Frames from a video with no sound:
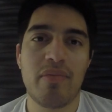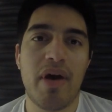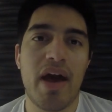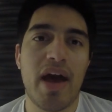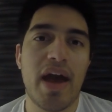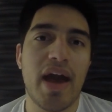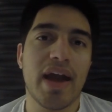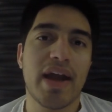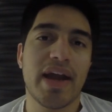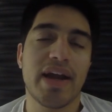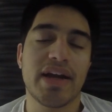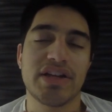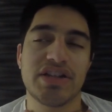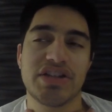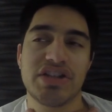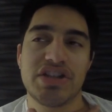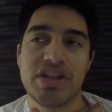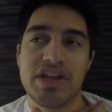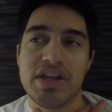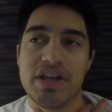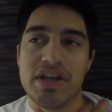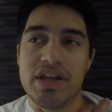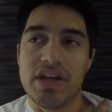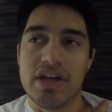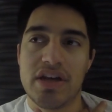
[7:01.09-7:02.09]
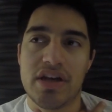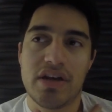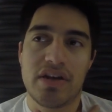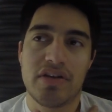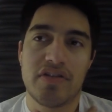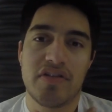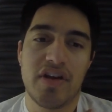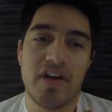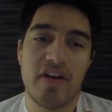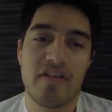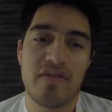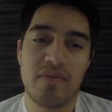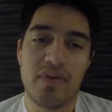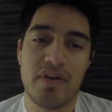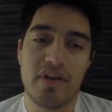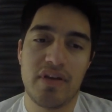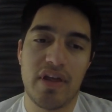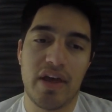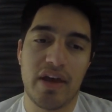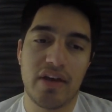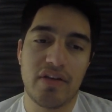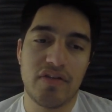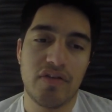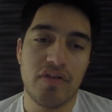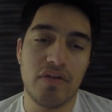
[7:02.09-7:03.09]
back, and she gives me
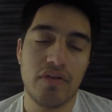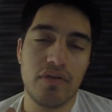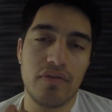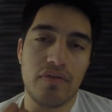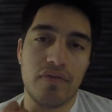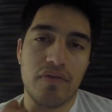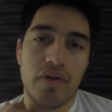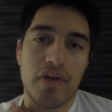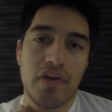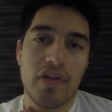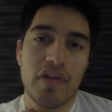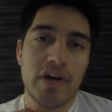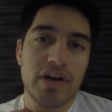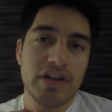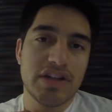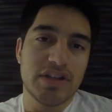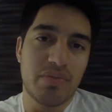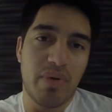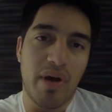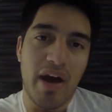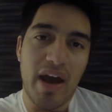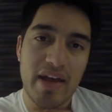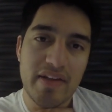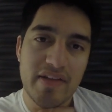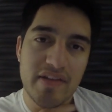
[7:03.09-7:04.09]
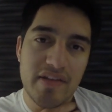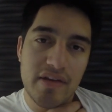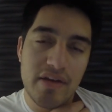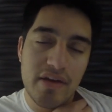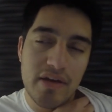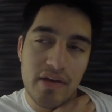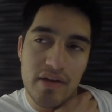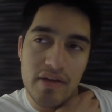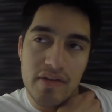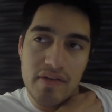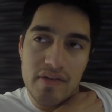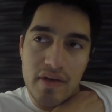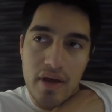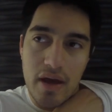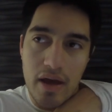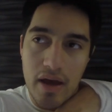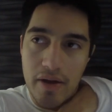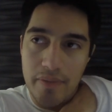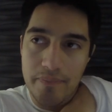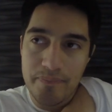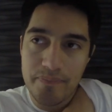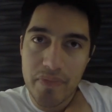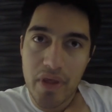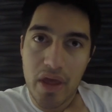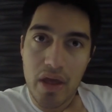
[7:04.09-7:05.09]
like 2 free lunch passes.
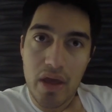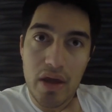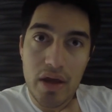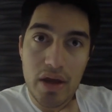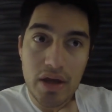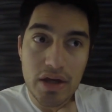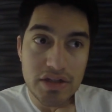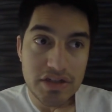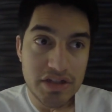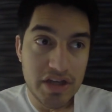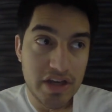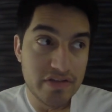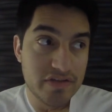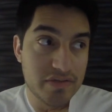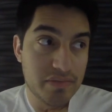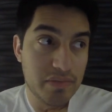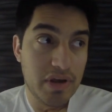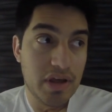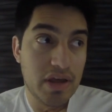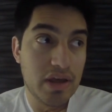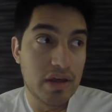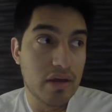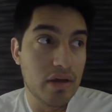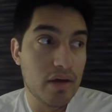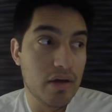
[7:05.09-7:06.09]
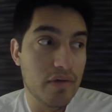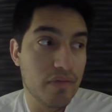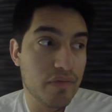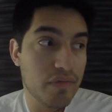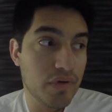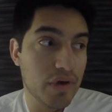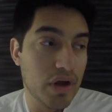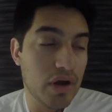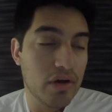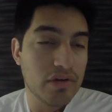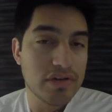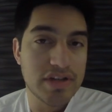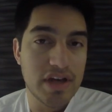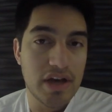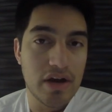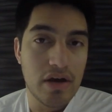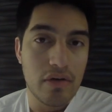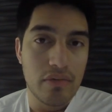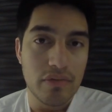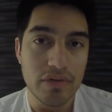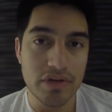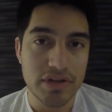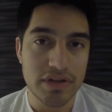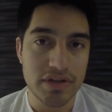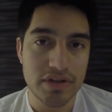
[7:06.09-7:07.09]
She gives me a free
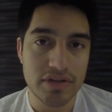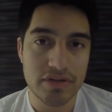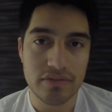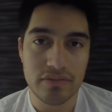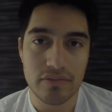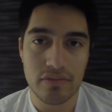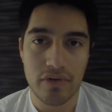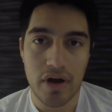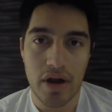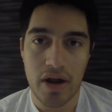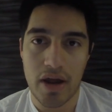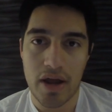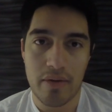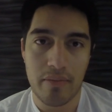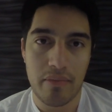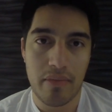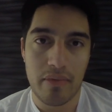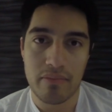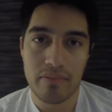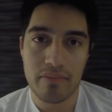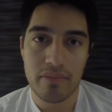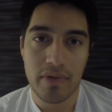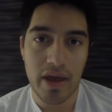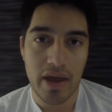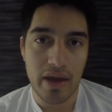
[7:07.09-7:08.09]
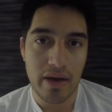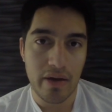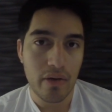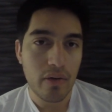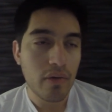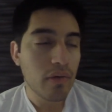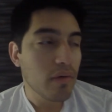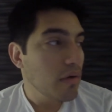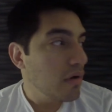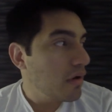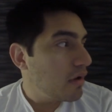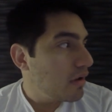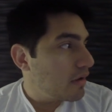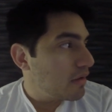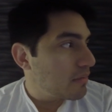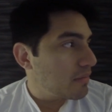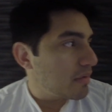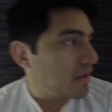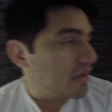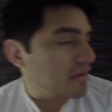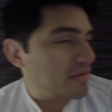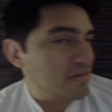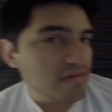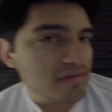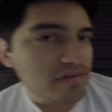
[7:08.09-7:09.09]
hotel, which is where I am now.
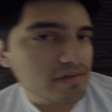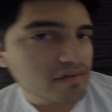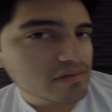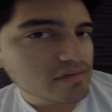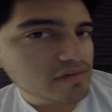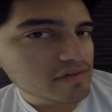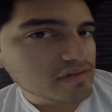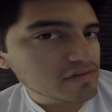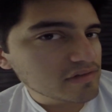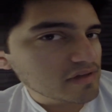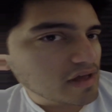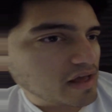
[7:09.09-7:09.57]
It's